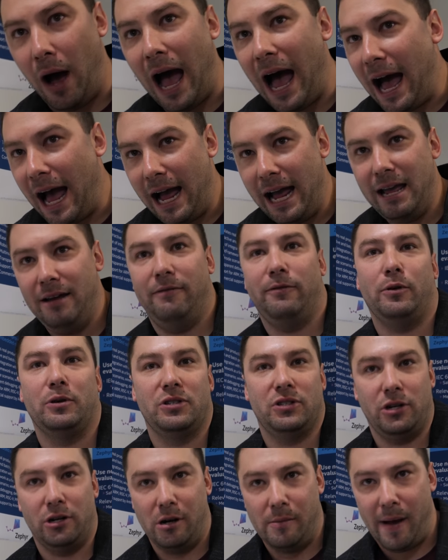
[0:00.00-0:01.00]
high for a
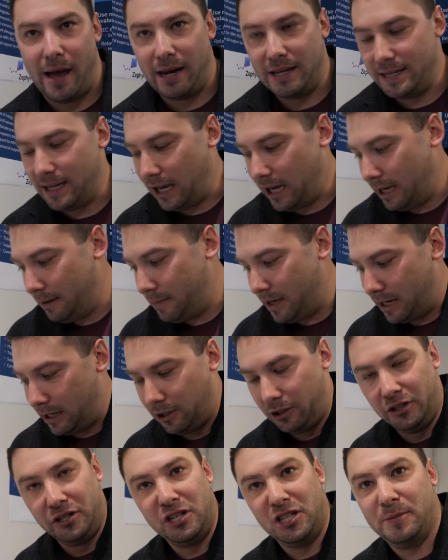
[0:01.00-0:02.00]
certain amount of time, and
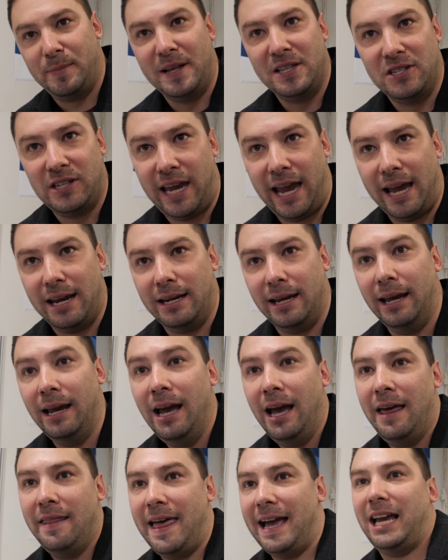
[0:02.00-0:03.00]
it'll dispense candy.
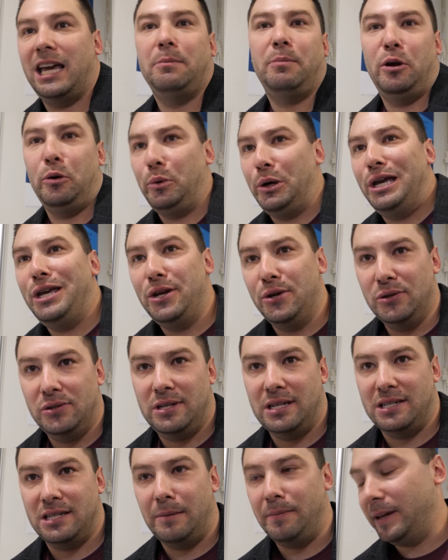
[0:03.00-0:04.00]
That could be
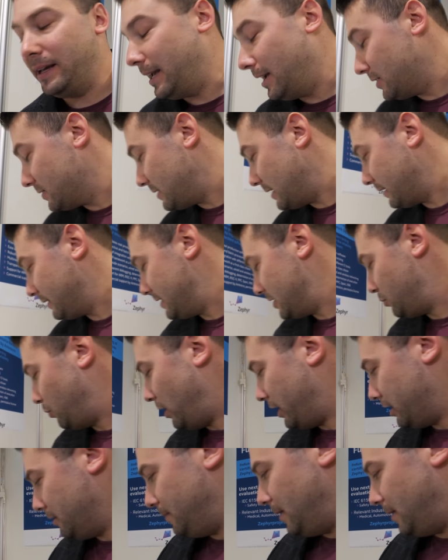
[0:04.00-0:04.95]
reused as something else, like this water